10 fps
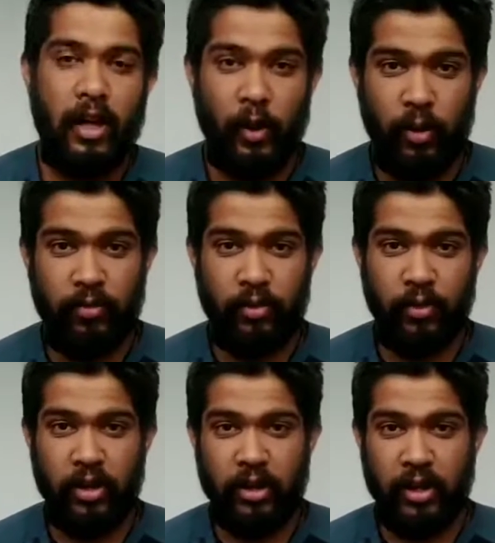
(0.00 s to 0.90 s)
Hello
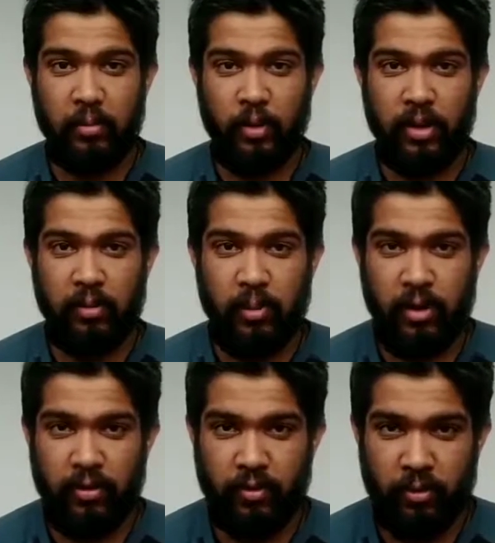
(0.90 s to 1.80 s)
everyone, I'm Kunal
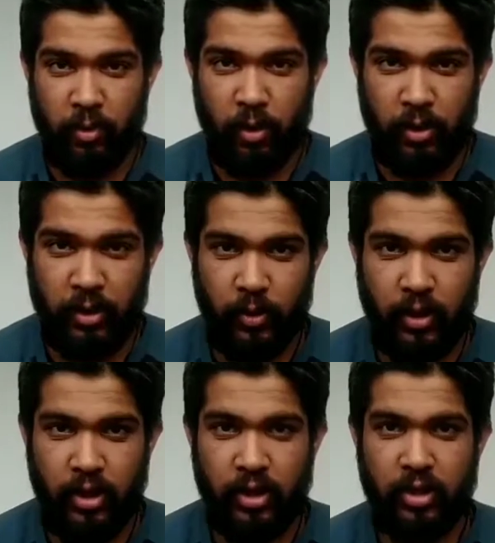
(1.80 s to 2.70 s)
Pandit from Gorak
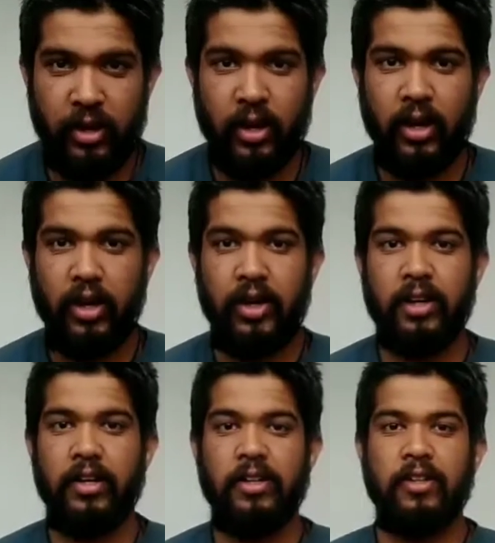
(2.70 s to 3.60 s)
Yoga
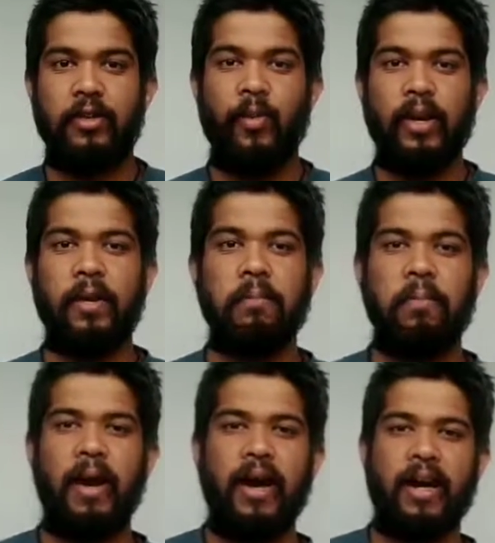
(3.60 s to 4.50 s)
and welcome
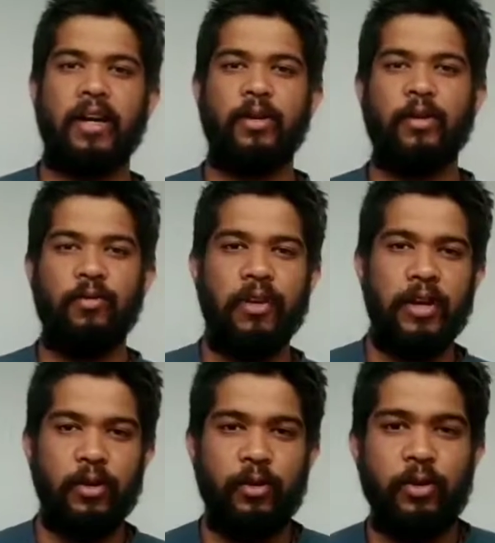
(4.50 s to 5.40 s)
back to the
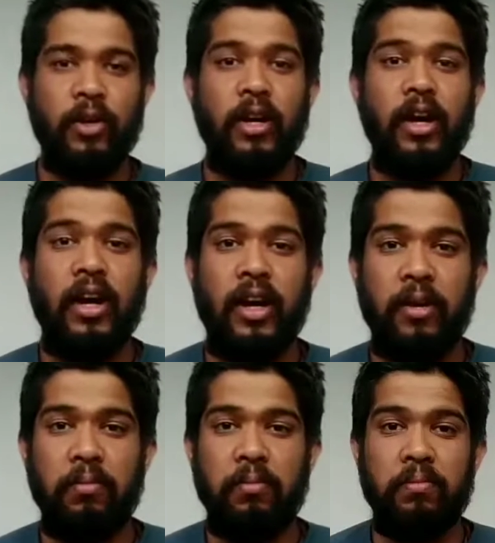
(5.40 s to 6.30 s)
video.
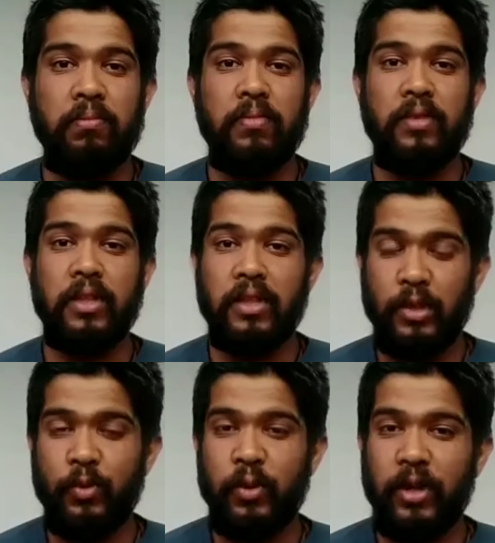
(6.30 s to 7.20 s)
In
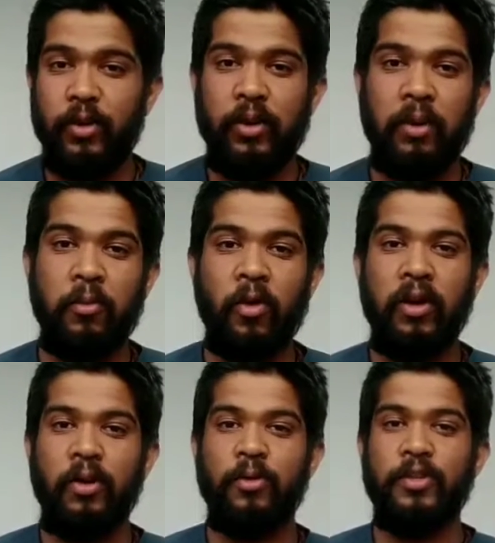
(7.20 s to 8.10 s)
this video I'm
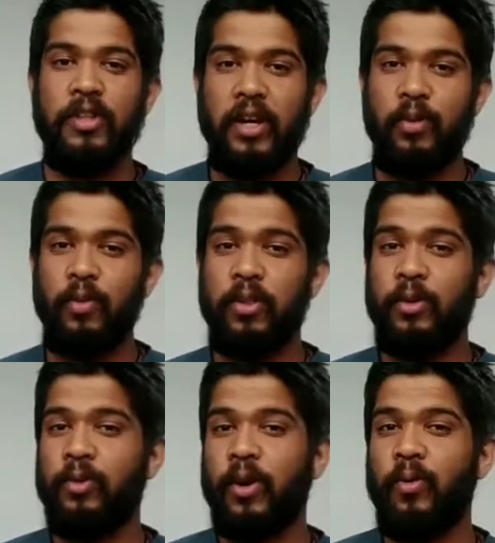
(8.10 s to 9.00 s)
going to share with
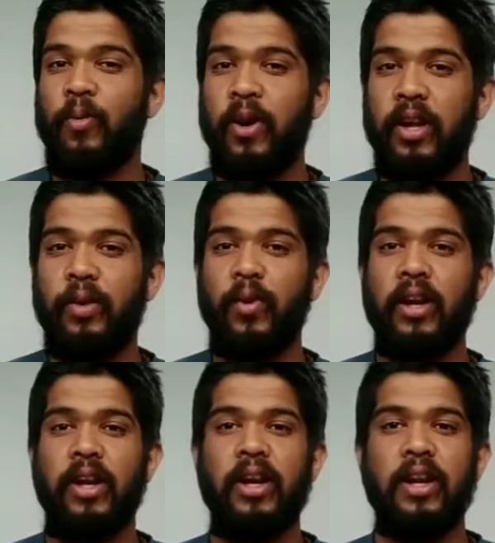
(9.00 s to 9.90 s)
you a
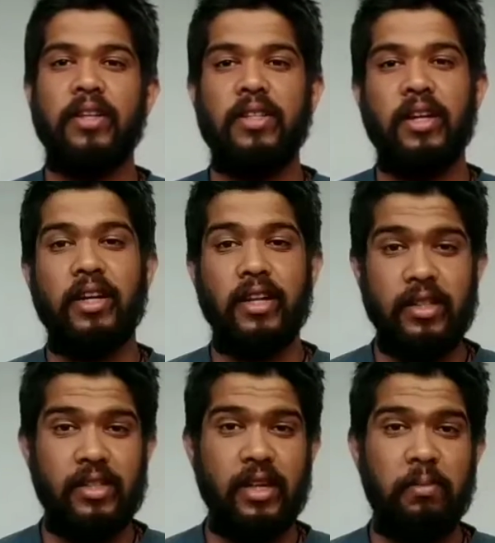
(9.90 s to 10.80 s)
very interesting
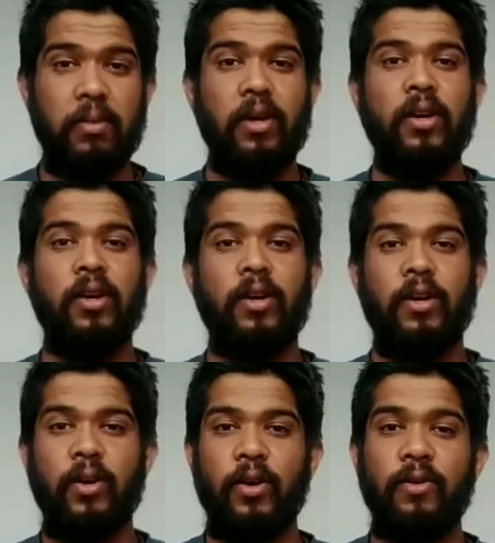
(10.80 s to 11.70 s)
concept
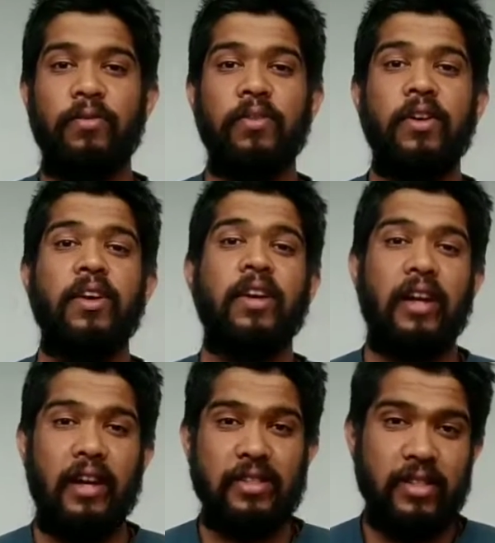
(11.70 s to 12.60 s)
of
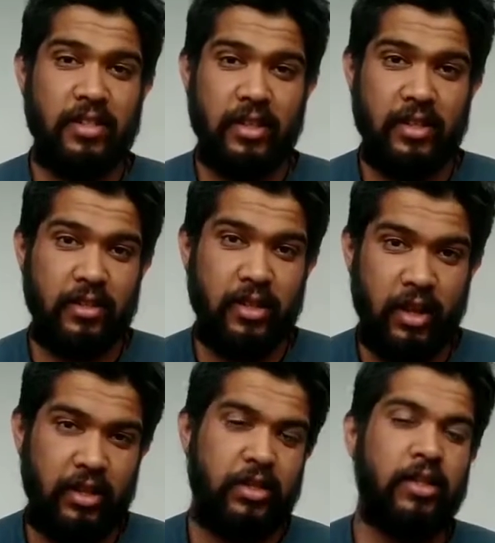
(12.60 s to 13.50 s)
resistance
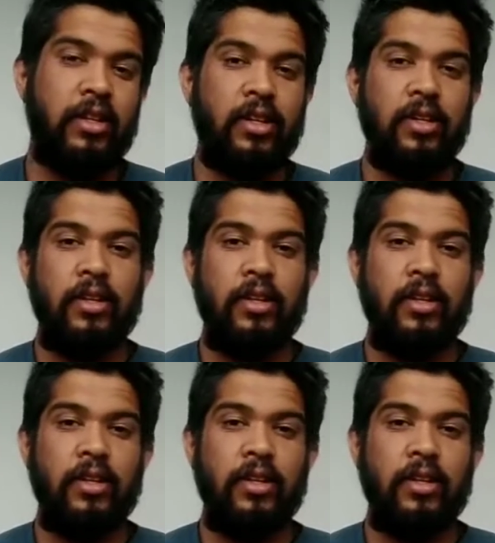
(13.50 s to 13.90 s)
stretch.